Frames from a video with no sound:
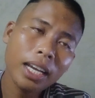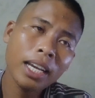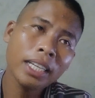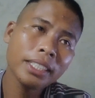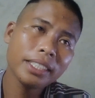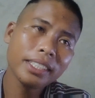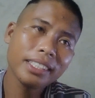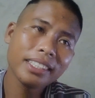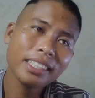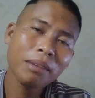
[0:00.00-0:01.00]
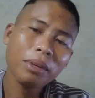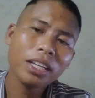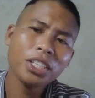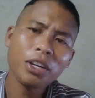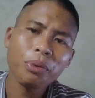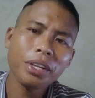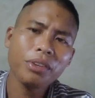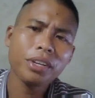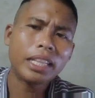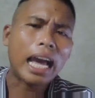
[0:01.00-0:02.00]
And I'm gonna share with
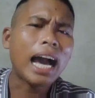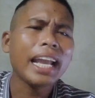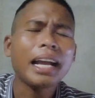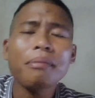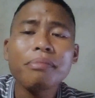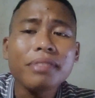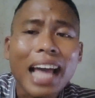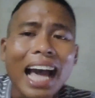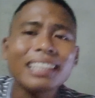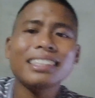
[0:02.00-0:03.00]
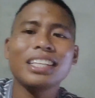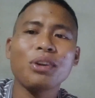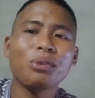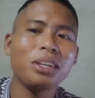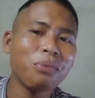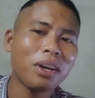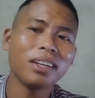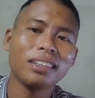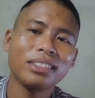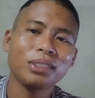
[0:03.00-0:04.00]
you that I am not the only
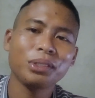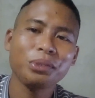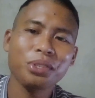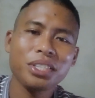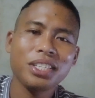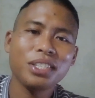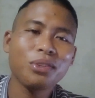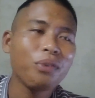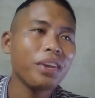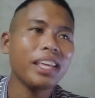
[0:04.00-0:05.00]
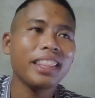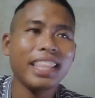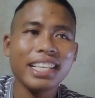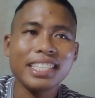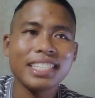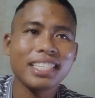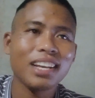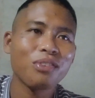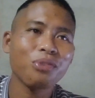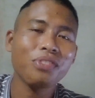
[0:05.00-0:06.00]
one who is doing this
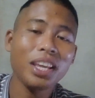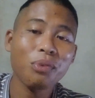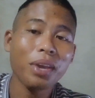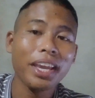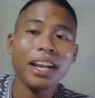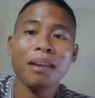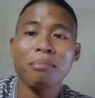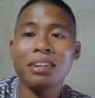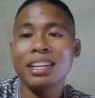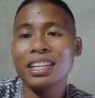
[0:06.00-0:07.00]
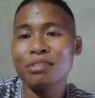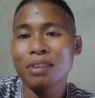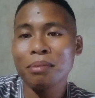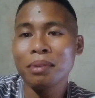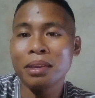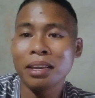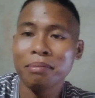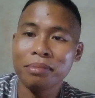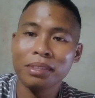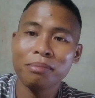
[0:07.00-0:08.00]
routine, waking up early at 5 a.m.
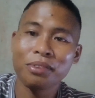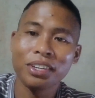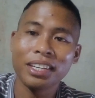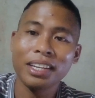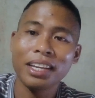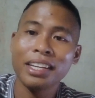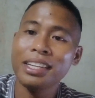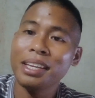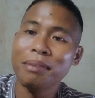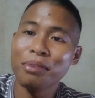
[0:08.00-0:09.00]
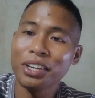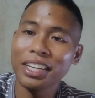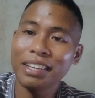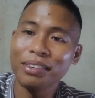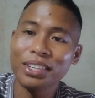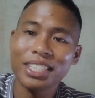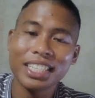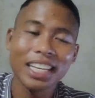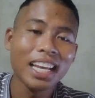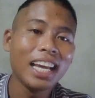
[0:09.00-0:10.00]
in the morning. In the morning, because
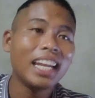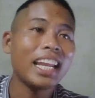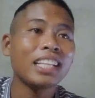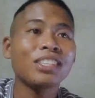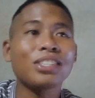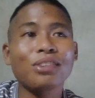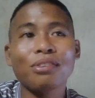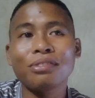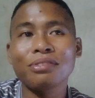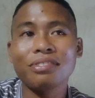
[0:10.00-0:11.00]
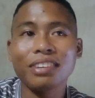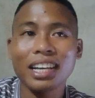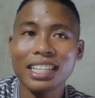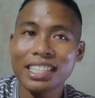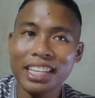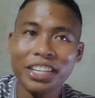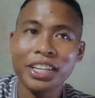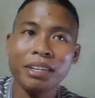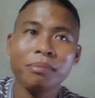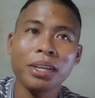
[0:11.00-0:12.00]
lots of us here
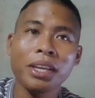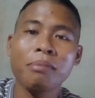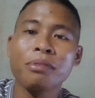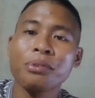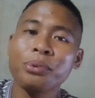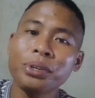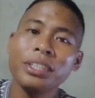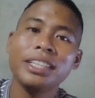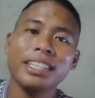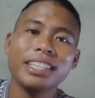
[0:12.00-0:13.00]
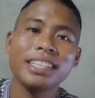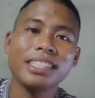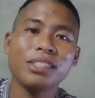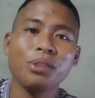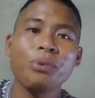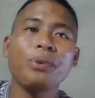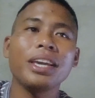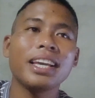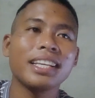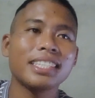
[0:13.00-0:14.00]
in my neighborhood is
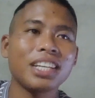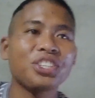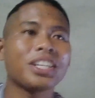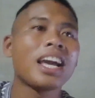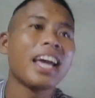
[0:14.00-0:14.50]
doing such